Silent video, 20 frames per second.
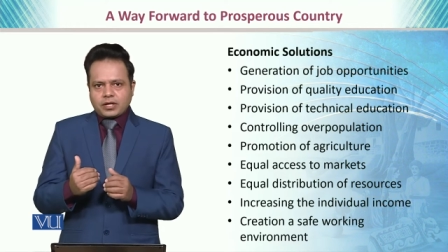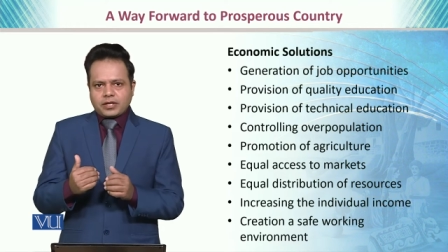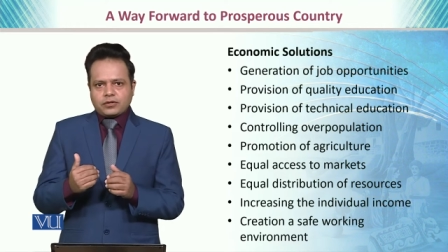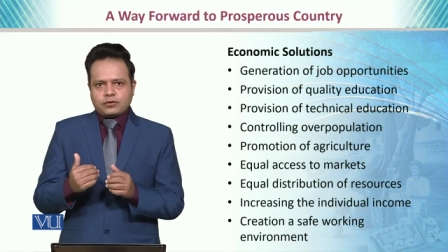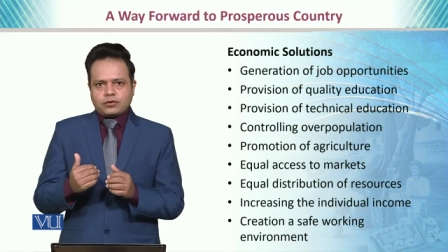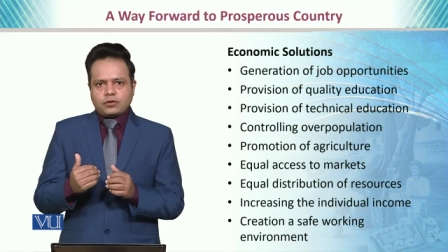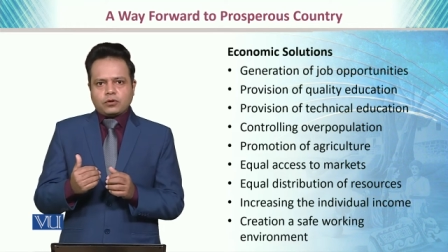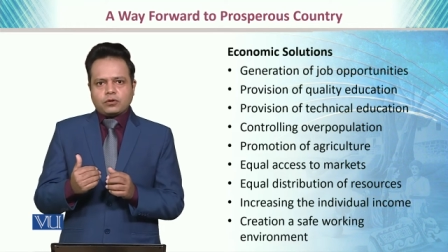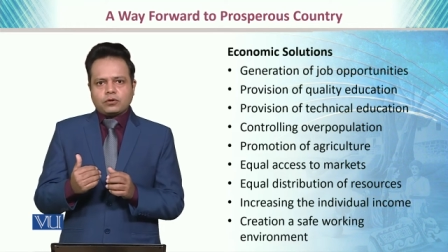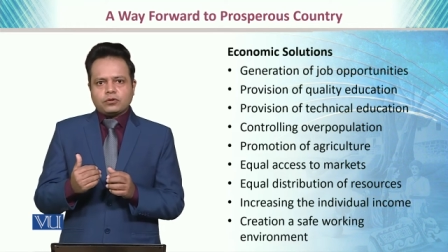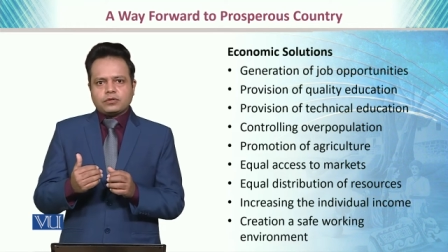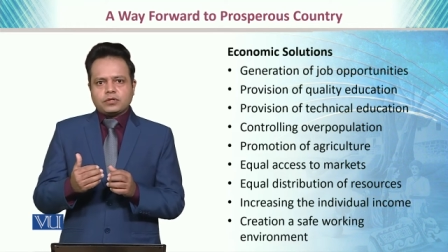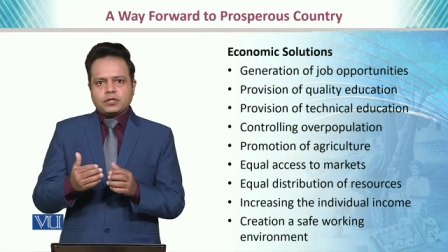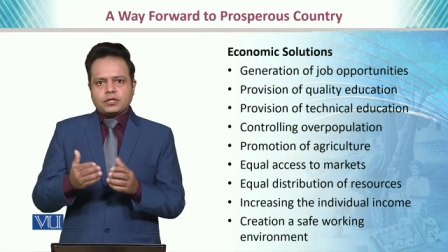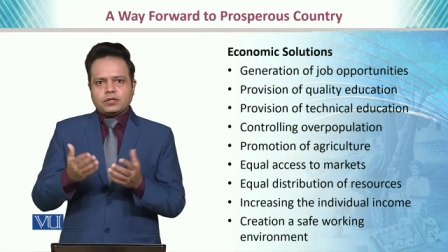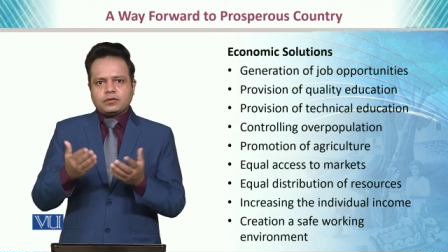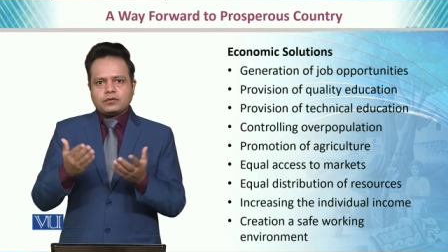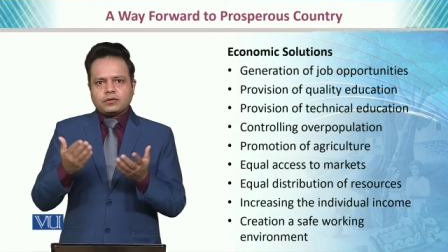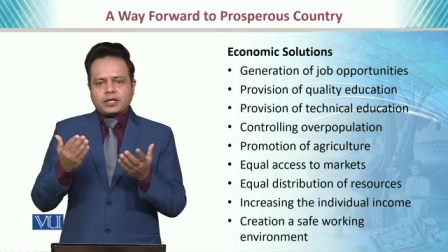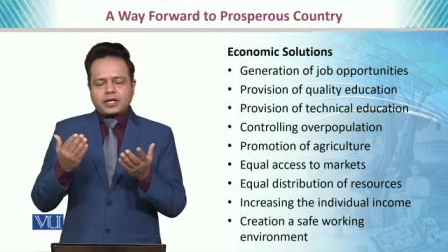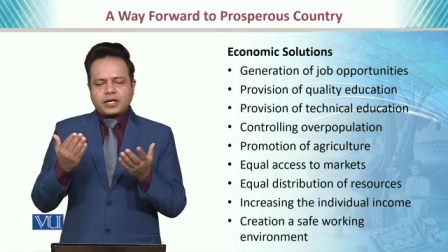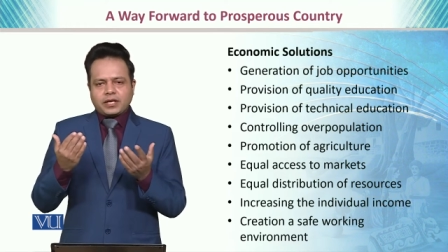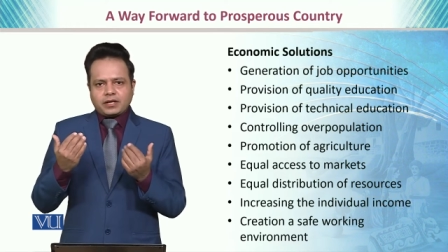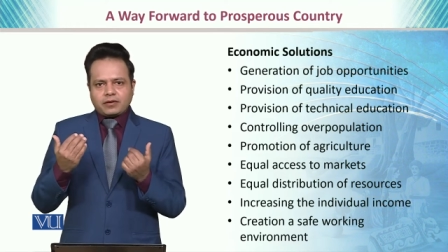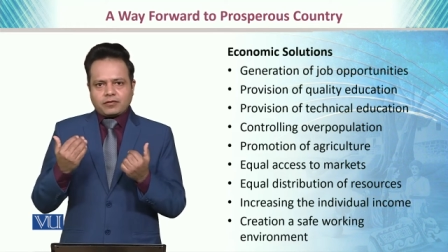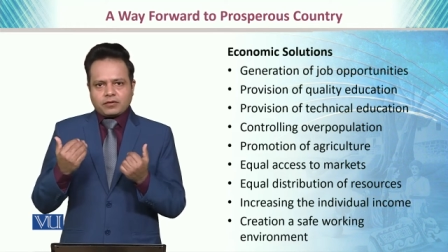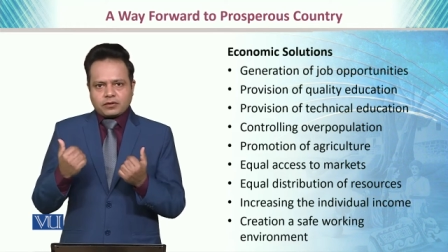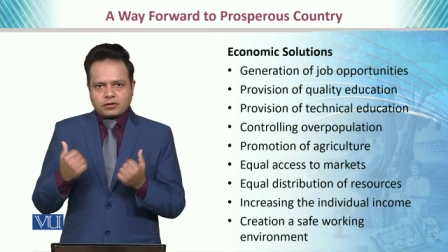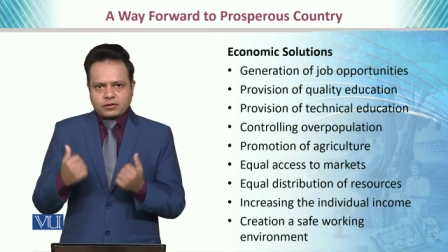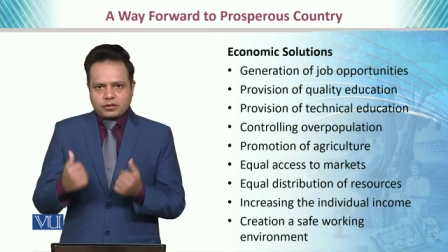ideologies and
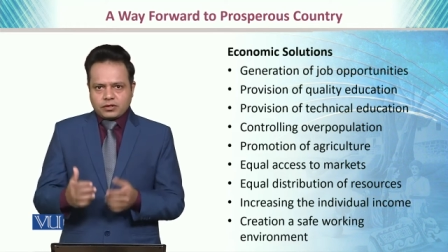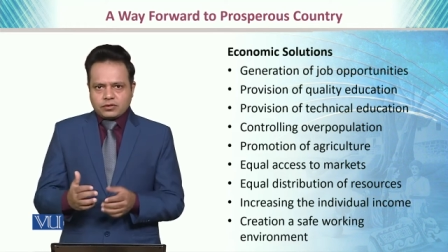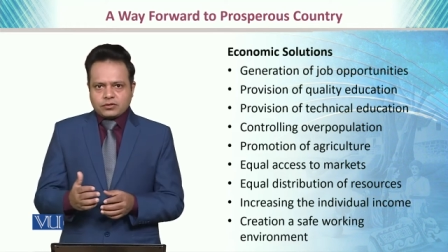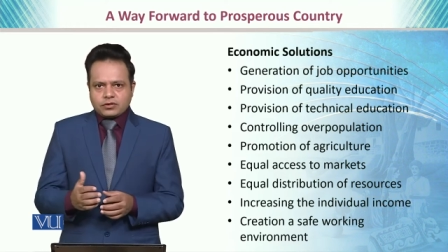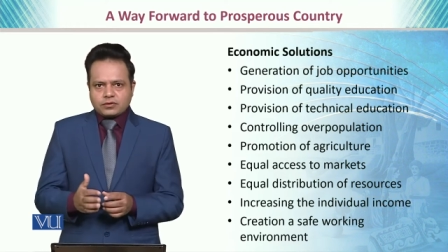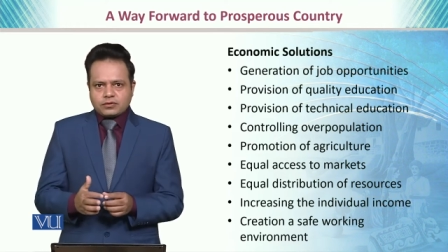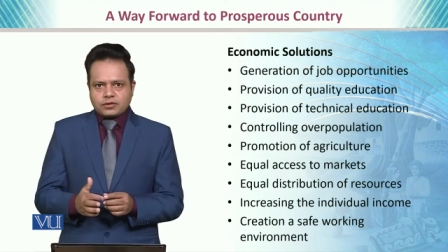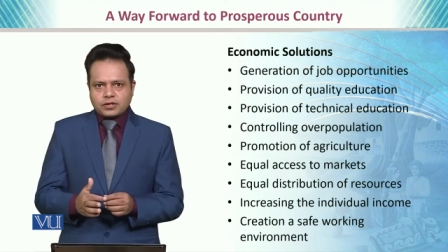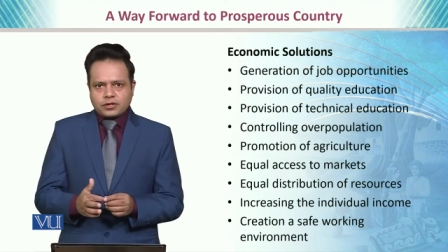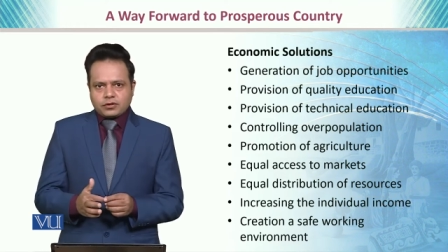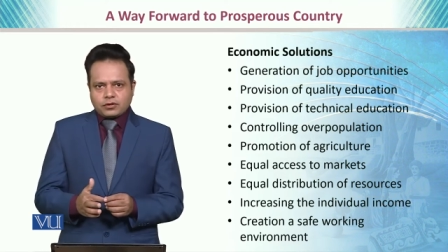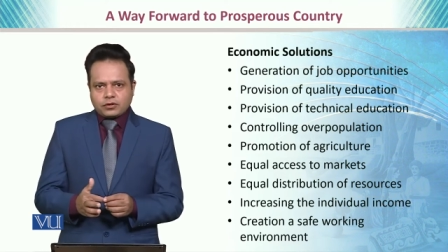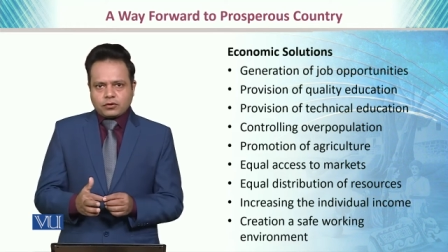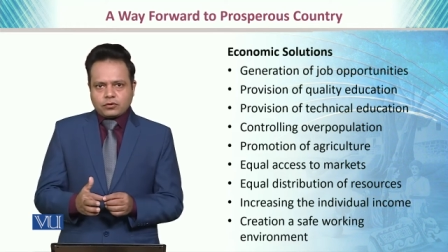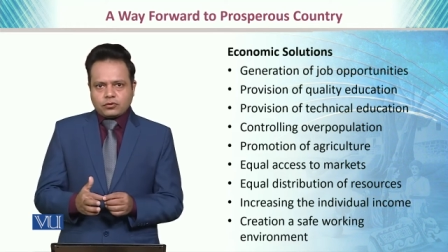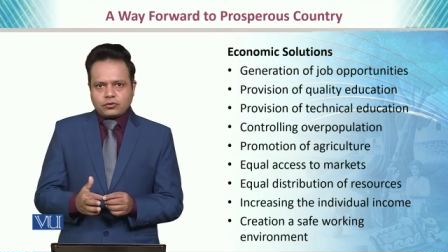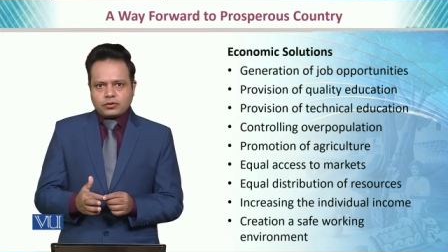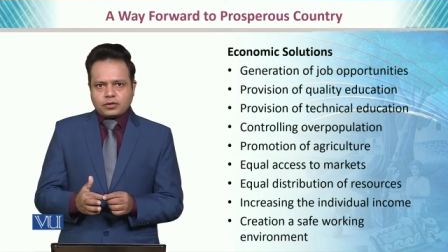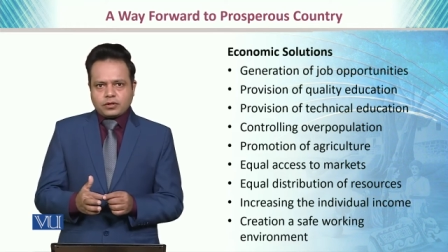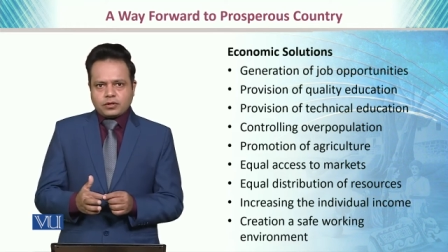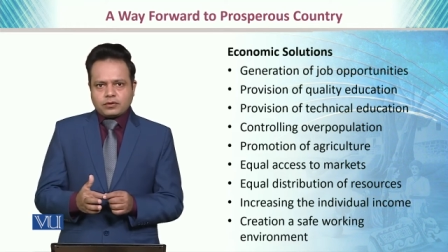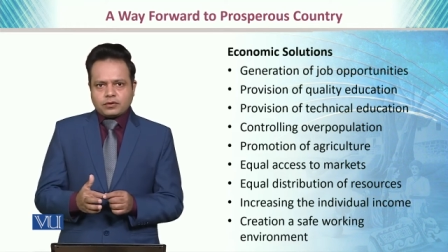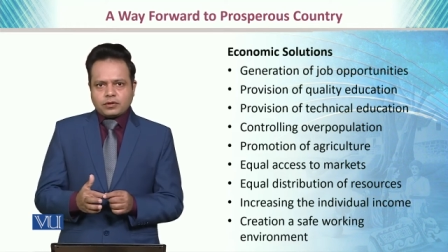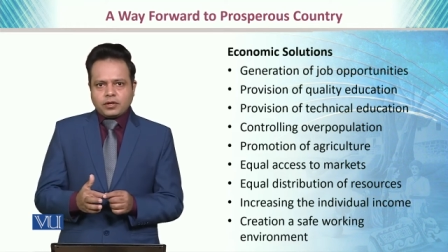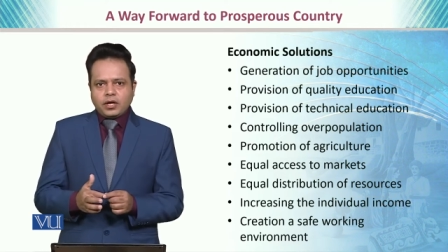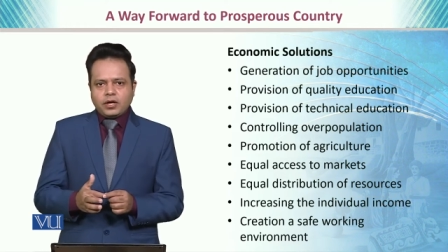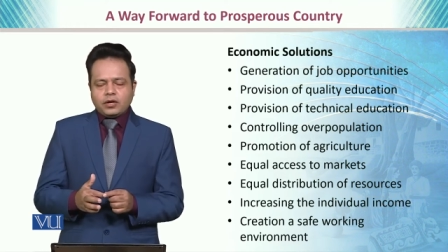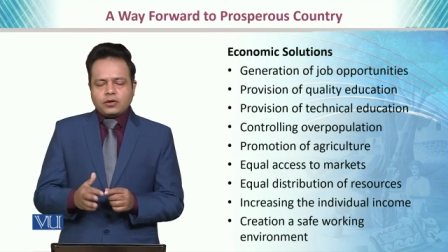our religious ideologies